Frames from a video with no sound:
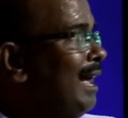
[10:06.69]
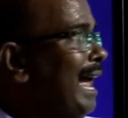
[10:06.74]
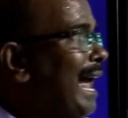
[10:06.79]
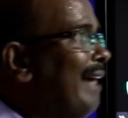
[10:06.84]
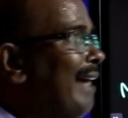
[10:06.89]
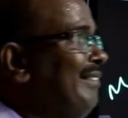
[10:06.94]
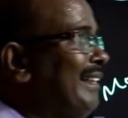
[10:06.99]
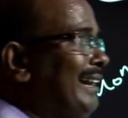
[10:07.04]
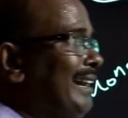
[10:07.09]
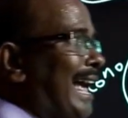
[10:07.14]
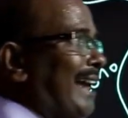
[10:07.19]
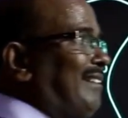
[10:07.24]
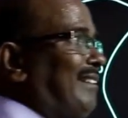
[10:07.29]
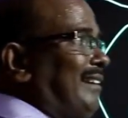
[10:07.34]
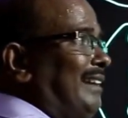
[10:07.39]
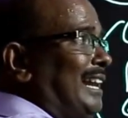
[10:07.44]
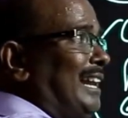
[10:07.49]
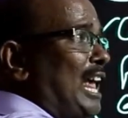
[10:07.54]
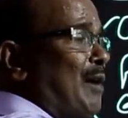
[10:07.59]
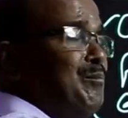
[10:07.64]
And the
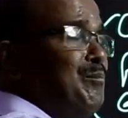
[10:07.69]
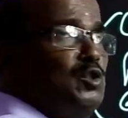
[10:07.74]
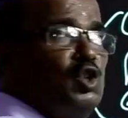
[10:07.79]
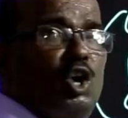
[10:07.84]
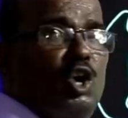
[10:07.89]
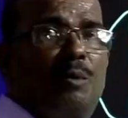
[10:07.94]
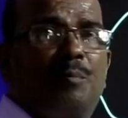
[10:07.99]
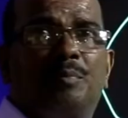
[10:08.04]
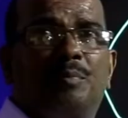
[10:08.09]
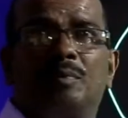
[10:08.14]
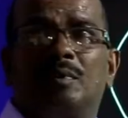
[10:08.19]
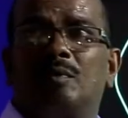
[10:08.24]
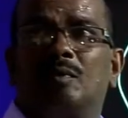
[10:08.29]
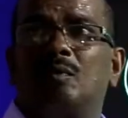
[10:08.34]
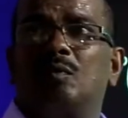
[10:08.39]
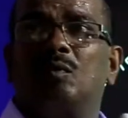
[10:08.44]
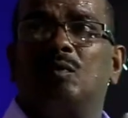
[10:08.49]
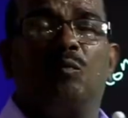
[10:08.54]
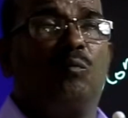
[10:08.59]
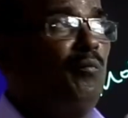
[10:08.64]
lacteal absorb
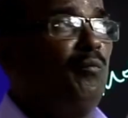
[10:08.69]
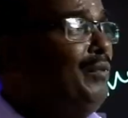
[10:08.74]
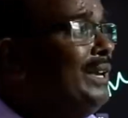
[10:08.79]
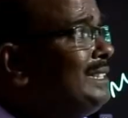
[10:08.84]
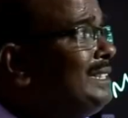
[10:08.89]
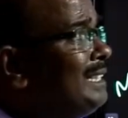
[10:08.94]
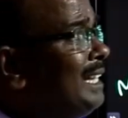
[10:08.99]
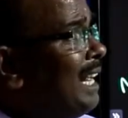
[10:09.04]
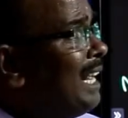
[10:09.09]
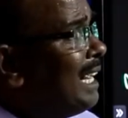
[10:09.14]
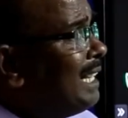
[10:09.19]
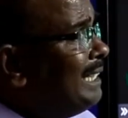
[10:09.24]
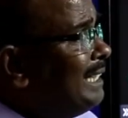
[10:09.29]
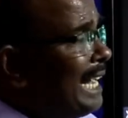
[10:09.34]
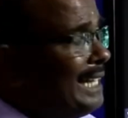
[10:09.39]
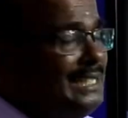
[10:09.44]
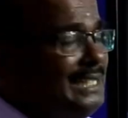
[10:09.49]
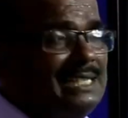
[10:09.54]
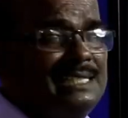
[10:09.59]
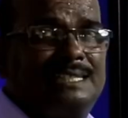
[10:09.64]
which?
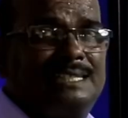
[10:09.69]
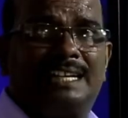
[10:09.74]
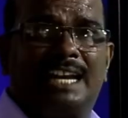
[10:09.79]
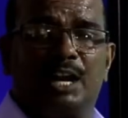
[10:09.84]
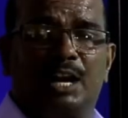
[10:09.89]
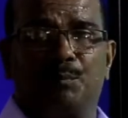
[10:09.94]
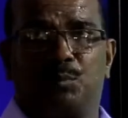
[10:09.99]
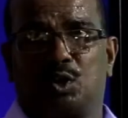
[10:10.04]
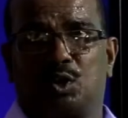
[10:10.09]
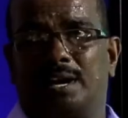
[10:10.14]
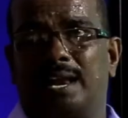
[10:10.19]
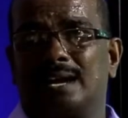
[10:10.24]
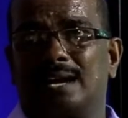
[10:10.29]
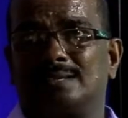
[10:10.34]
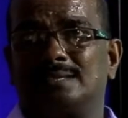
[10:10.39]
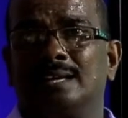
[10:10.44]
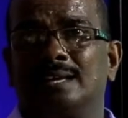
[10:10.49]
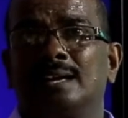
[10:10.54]
Digested end products.